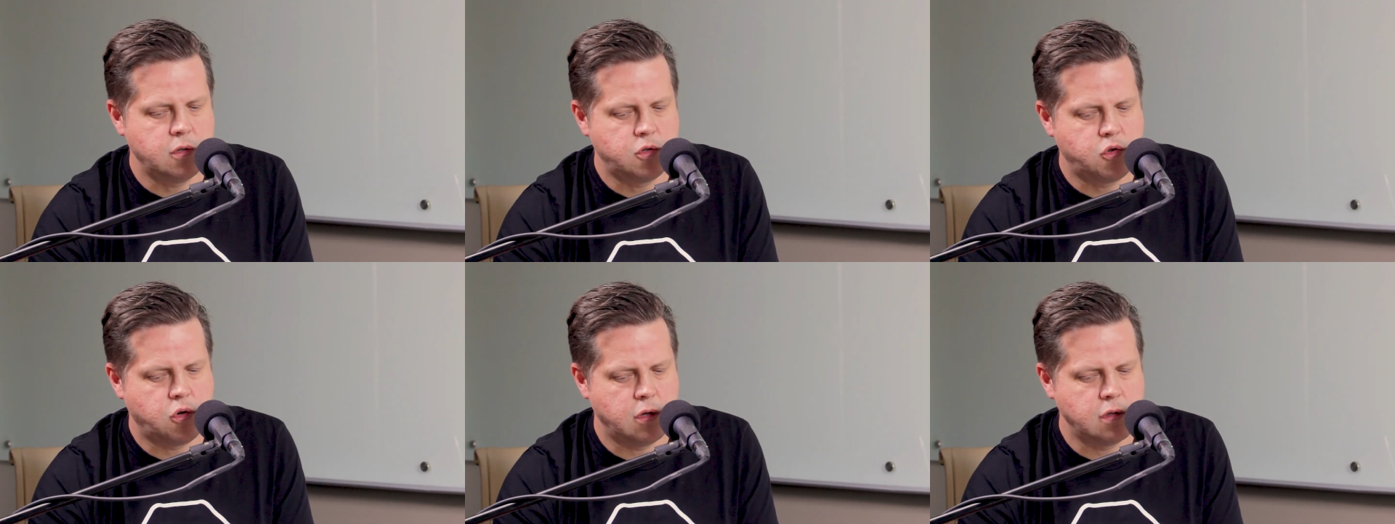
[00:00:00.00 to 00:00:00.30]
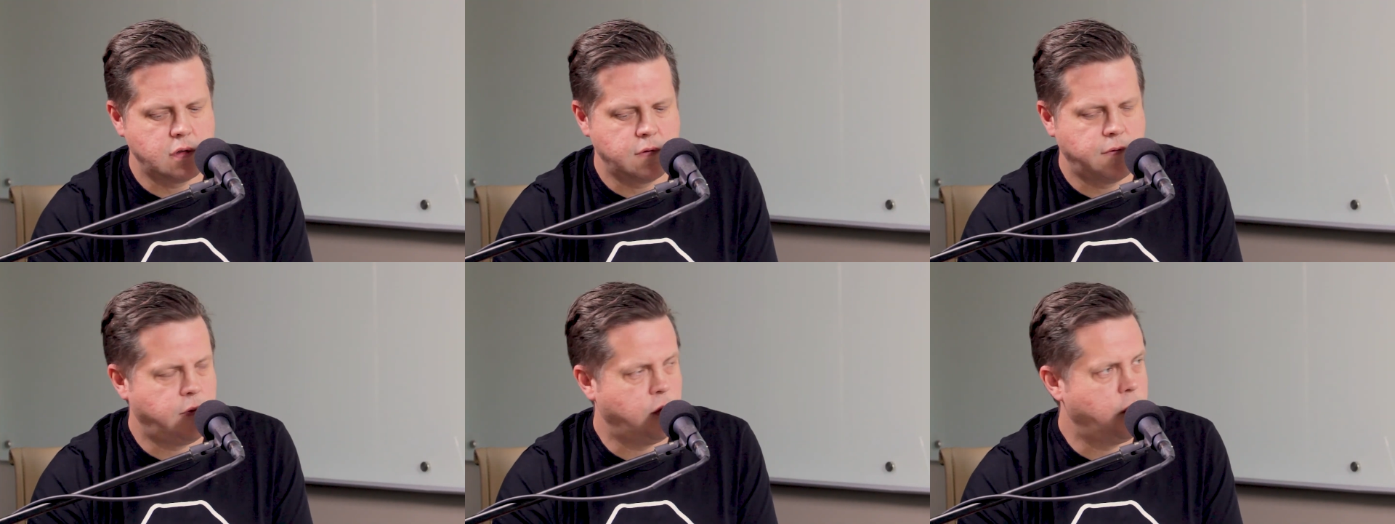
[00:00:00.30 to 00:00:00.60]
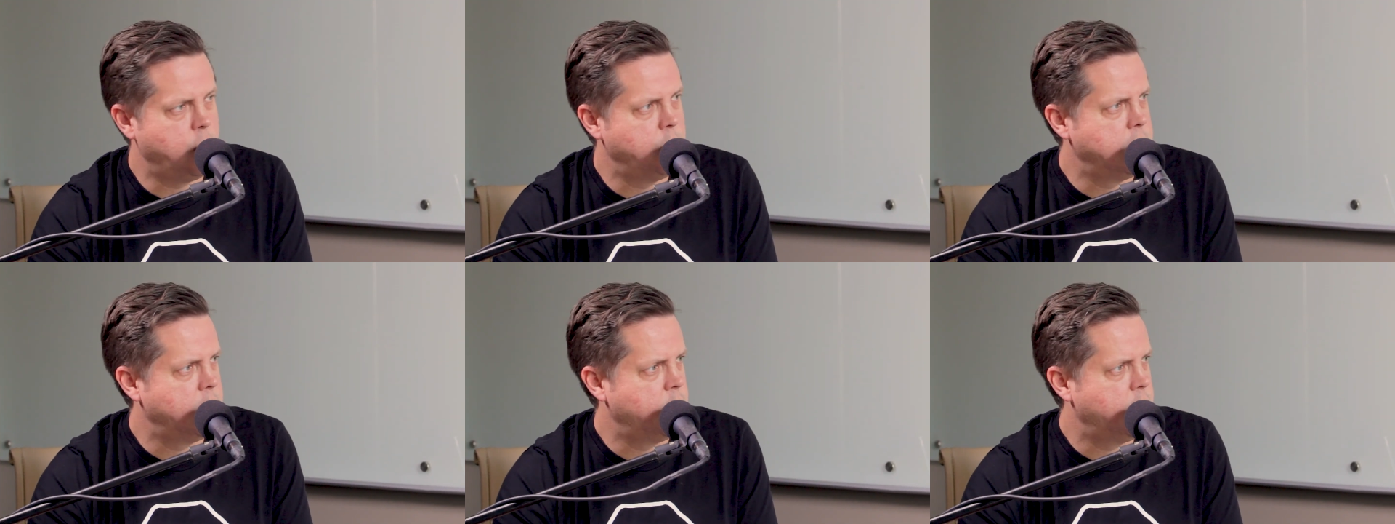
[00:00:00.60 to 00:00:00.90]

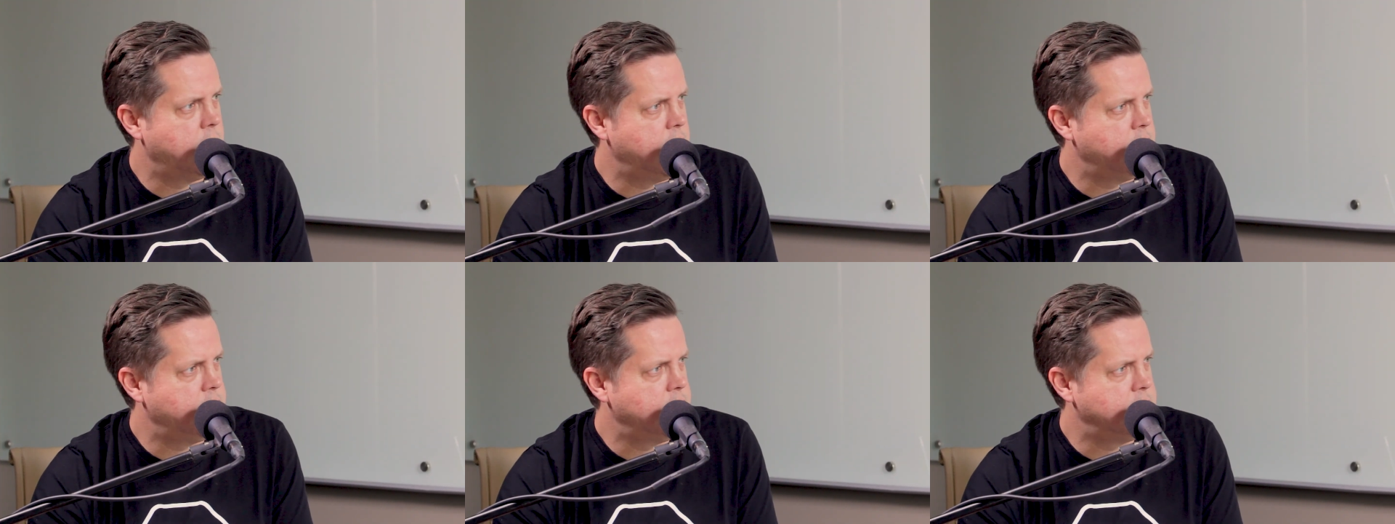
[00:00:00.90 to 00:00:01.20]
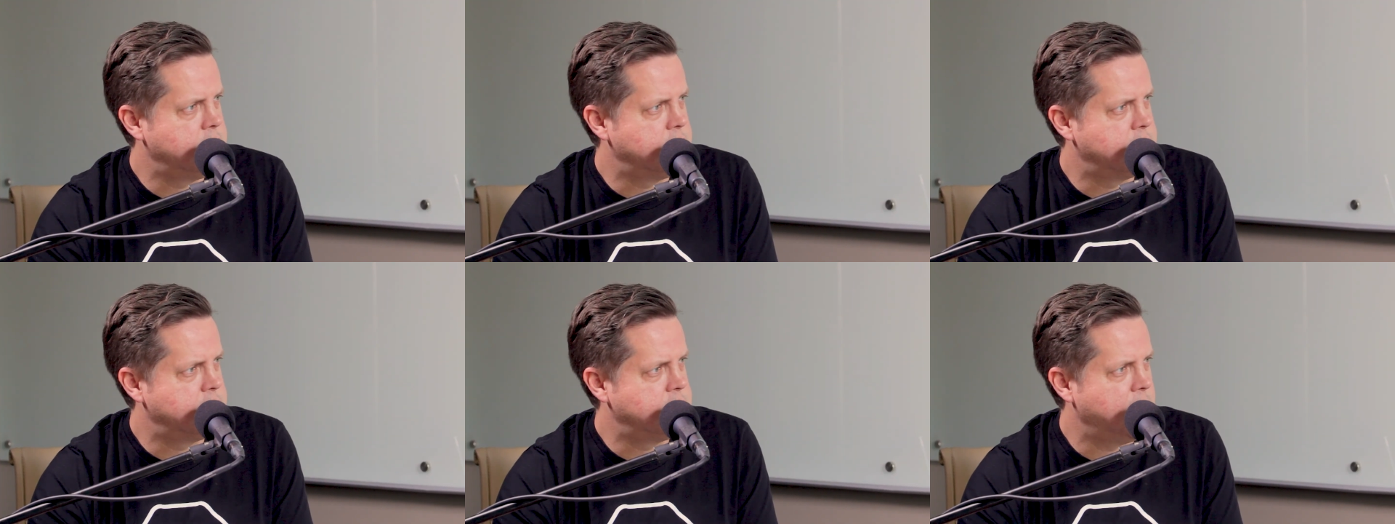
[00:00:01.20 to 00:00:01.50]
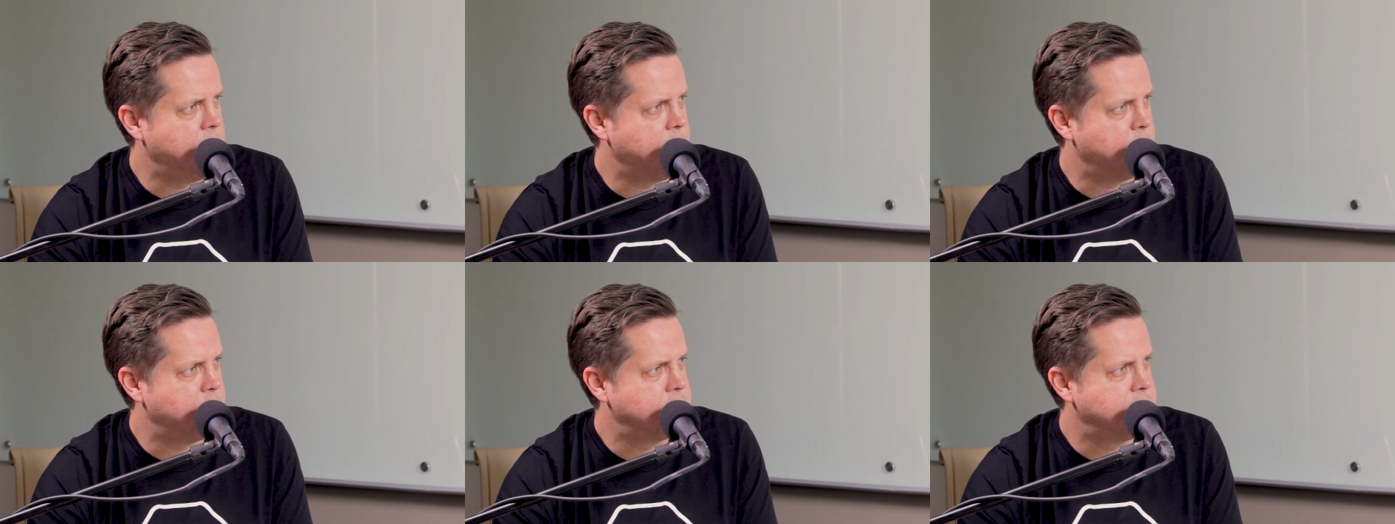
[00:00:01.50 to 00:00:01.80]
transform the wave into
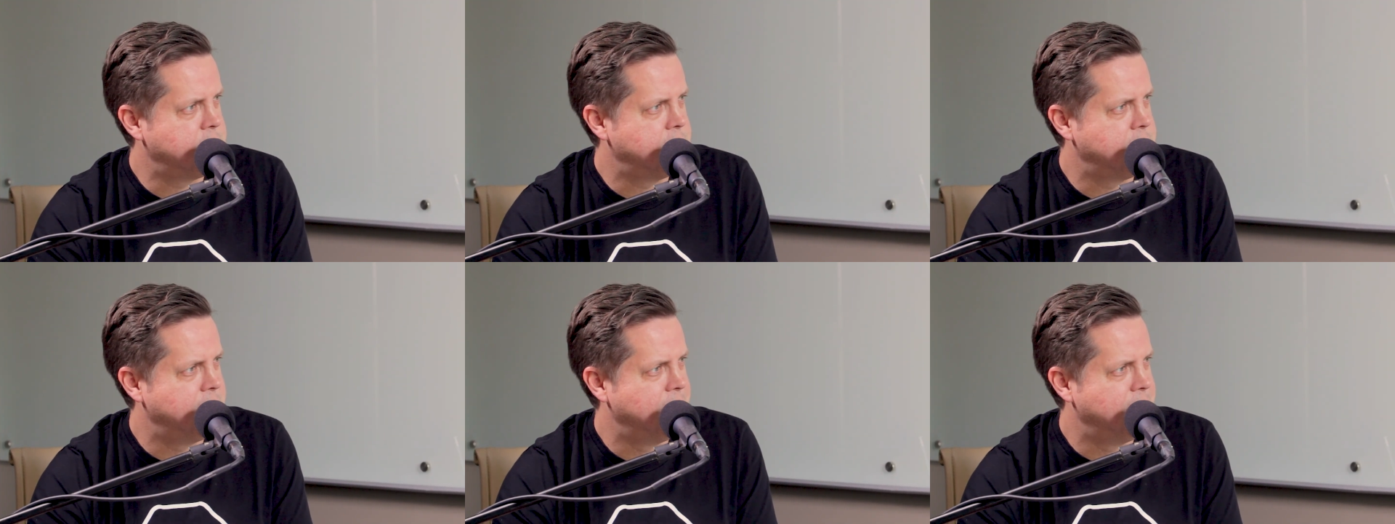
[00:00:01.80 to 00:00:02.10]
steps?